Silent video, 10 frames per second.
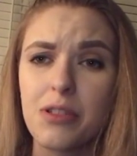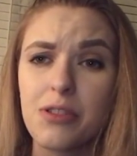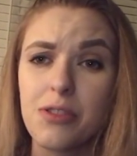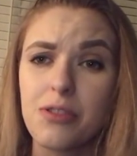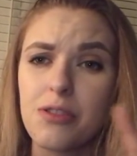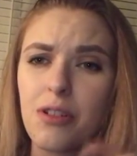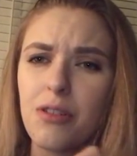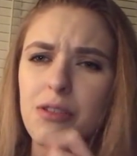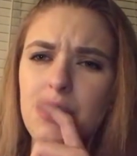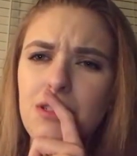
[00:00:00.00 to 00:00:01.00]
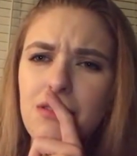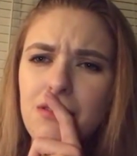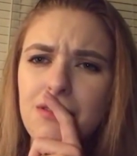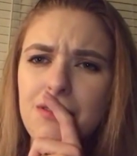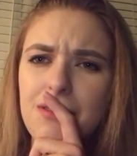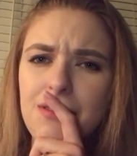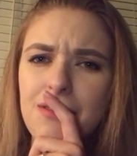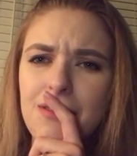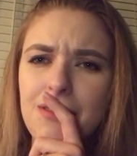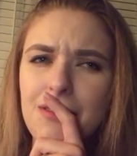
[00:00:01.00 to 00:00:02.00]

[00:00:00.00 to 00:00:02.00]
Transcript: consultant.